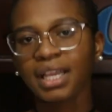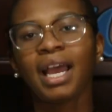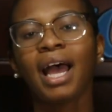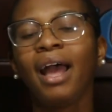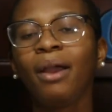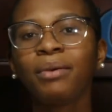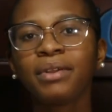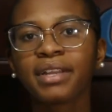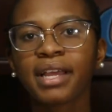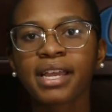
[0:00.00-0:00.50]

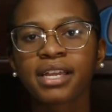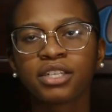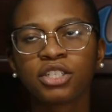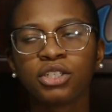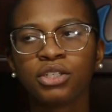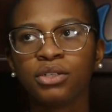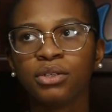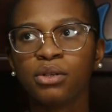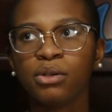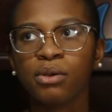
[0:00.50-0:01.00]
I would like
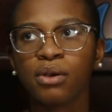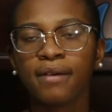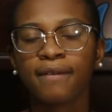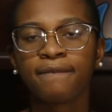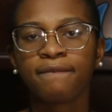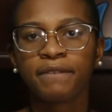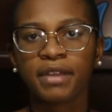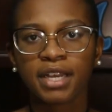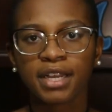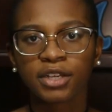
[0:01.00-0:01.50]
to
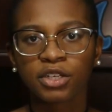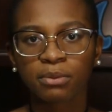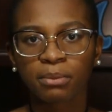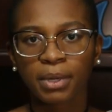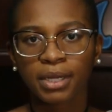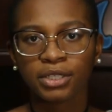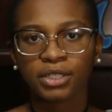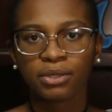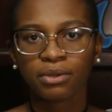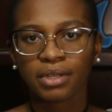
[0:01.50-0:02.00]
finish
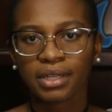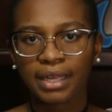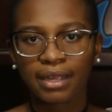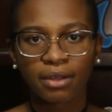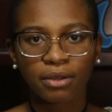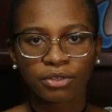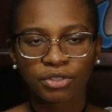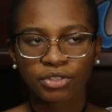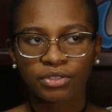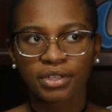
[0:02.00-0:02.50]
my
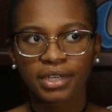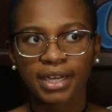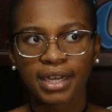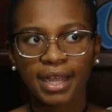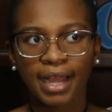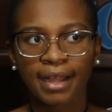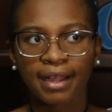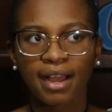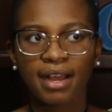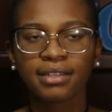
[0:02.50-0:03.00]
Duolingo tree.
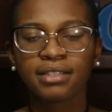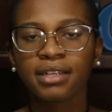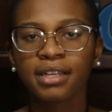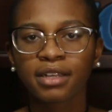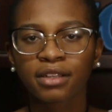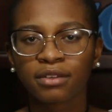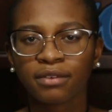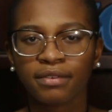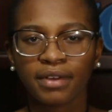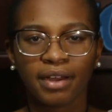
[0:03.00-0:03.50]
I got to
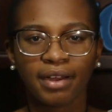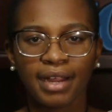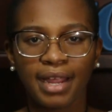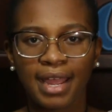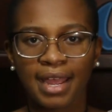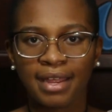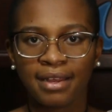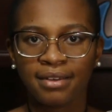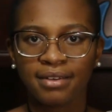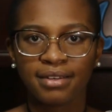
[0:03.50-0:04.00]
like the very
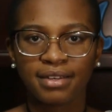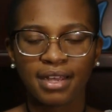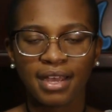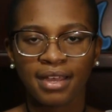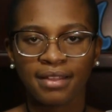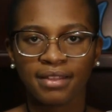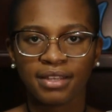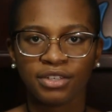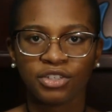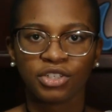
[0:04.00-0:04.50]
end
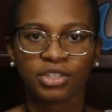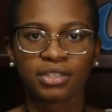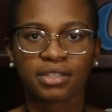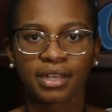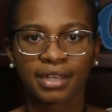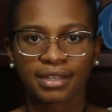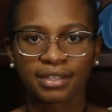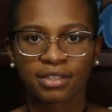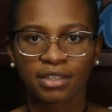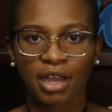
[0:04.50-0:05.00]
and then just
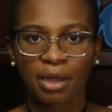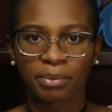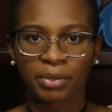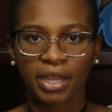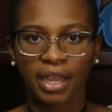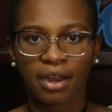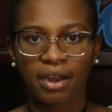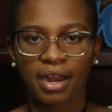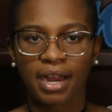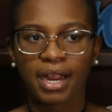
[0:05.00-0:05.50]
like stopped
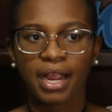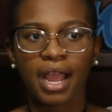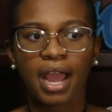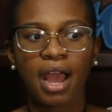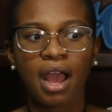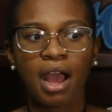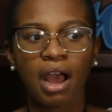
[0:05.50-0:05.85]
caring.